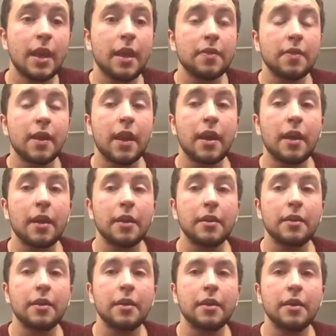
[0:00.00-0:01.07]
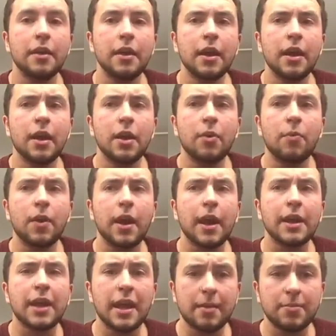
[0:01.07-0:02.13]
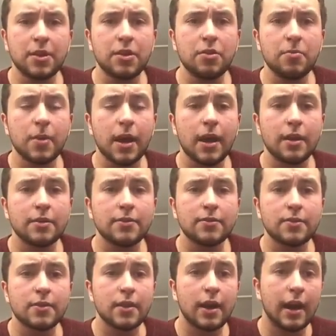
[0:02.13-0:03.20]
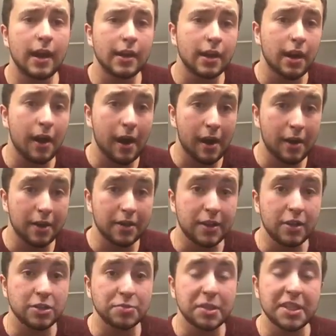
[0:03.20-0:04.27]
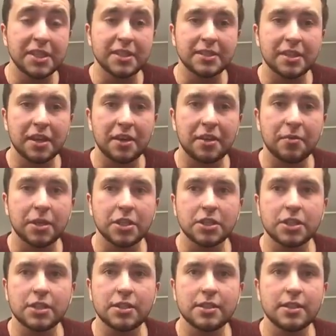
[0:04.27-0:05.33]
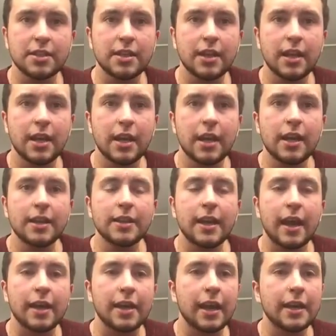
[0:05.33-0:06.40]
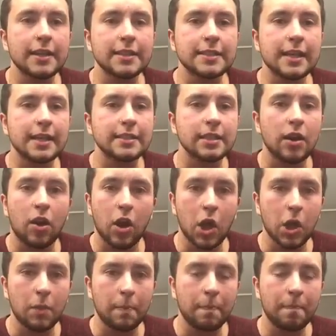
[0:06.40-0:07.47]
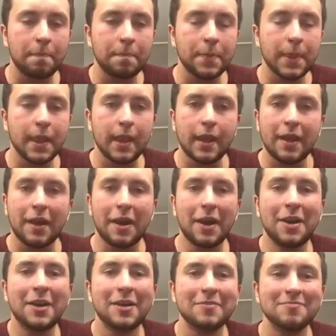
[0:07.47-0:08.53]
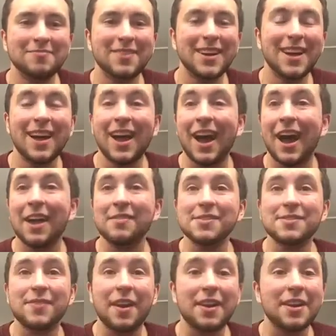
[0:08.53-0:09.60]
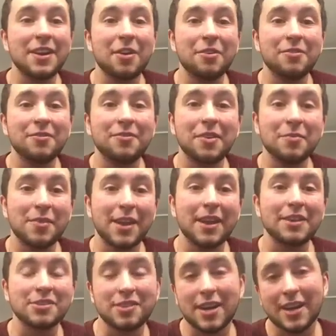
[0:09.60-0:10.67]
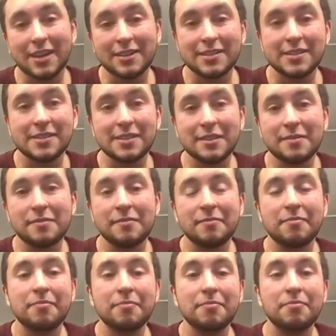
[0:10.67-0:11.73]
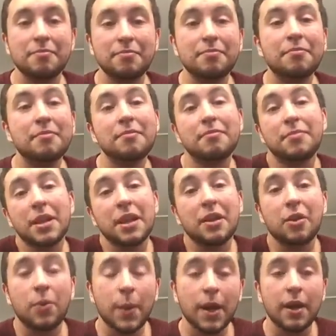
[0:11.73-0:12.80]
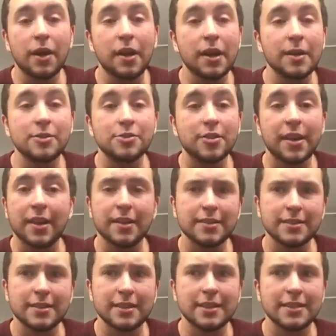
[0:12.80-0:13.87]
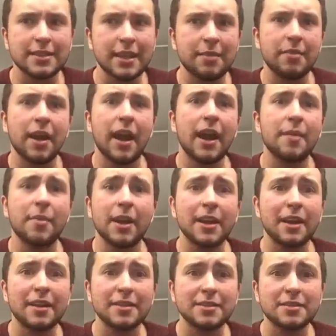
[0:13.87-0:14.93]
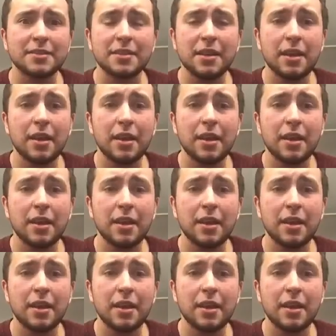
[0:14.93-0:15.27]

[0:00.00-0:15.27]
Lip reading: then when I came to UMass, I got hired at the LGBT Center, which that kind of says it all. I was very known for being trans and being queer and trans at the same time, I guess.